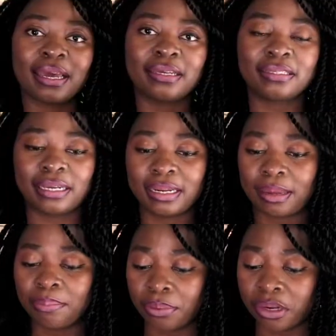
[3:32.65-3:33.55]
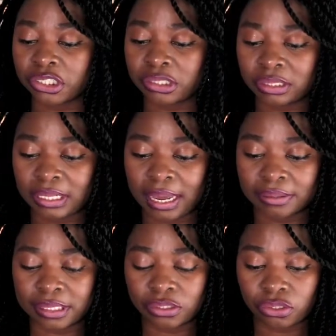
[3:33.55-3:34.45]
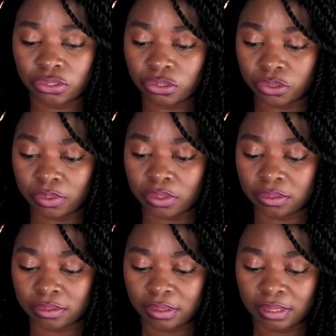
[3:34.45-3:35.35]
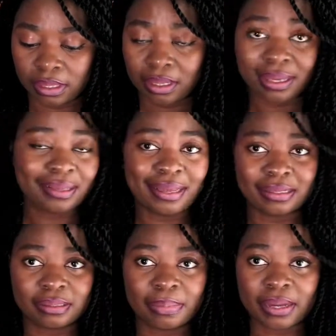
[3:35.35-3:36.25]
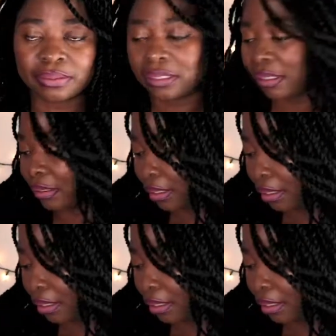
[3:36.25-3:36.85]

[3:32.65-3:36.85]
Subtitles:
and then I brushed it out as usual, and that's about it.